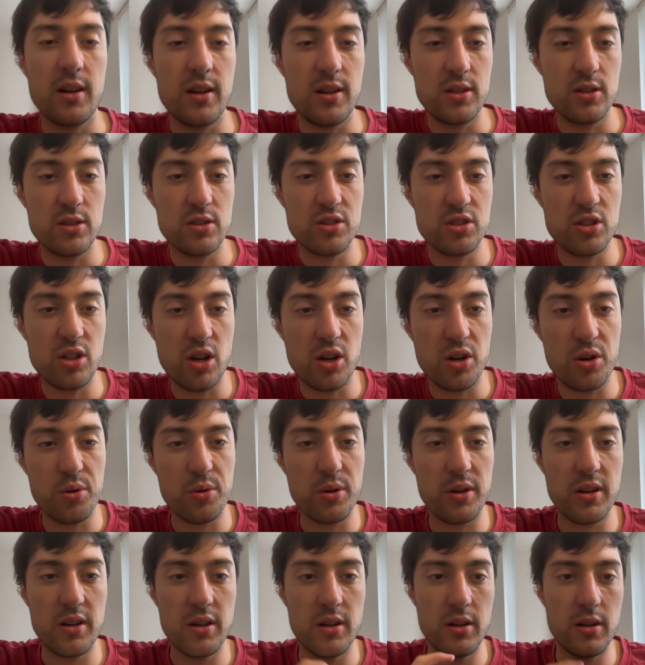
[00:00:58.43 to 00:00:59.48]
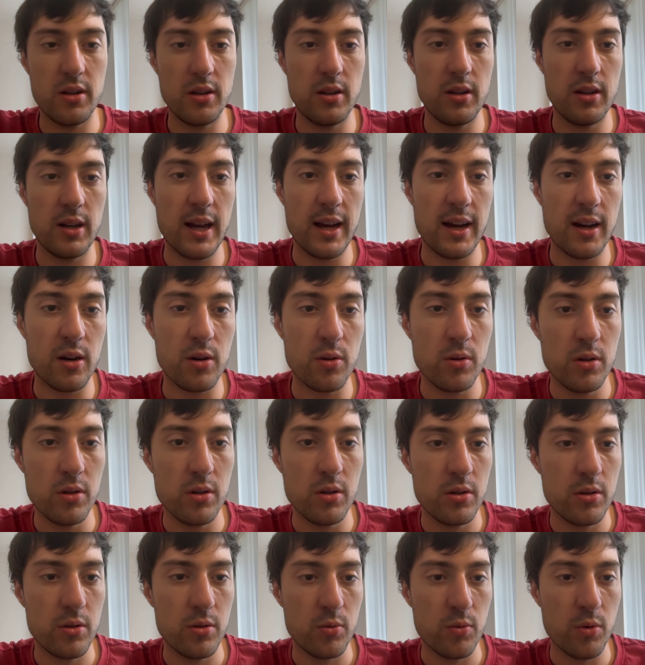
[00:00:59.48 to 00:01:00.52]
So now
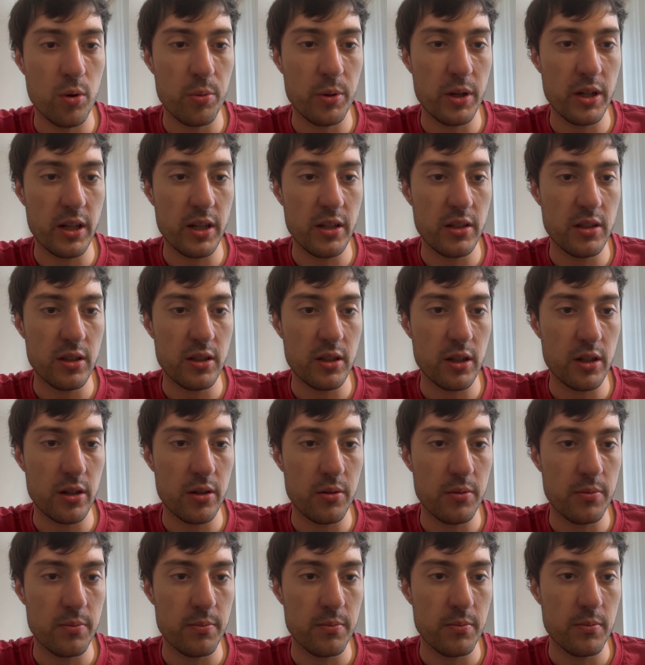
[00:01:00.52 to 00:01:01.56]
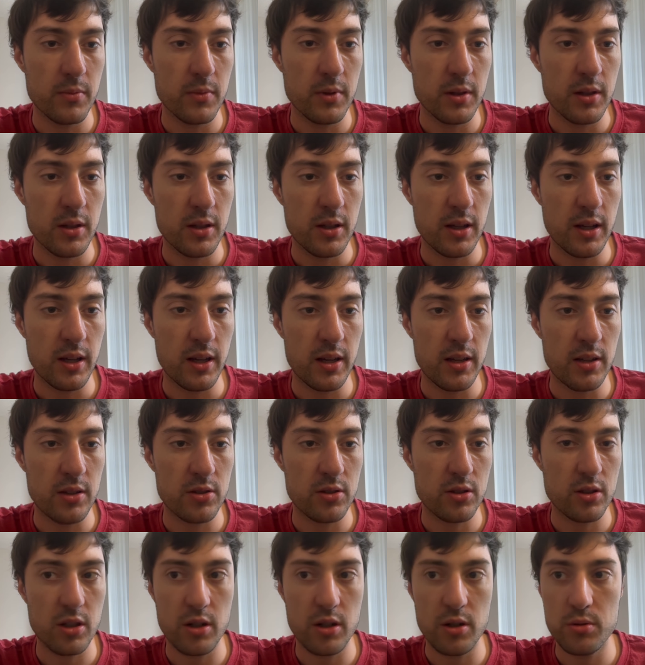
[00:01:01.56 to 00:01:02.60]
what we need to do is
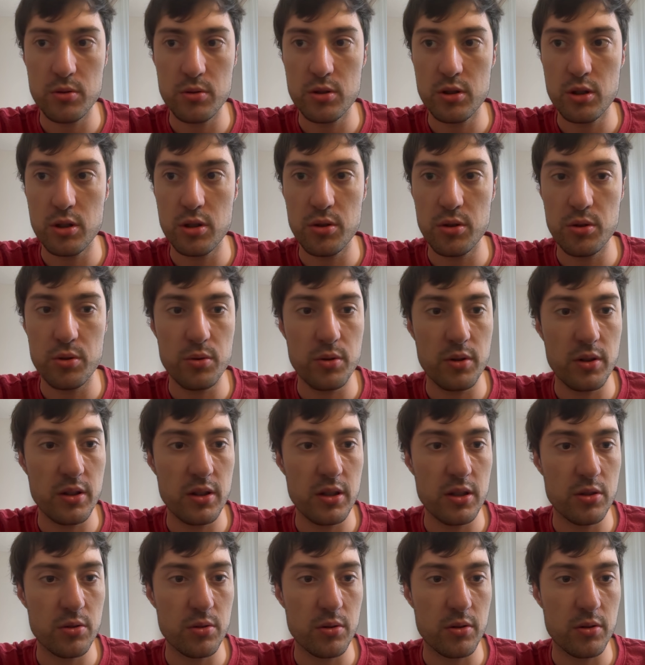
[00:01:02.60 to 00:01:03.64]
go to this one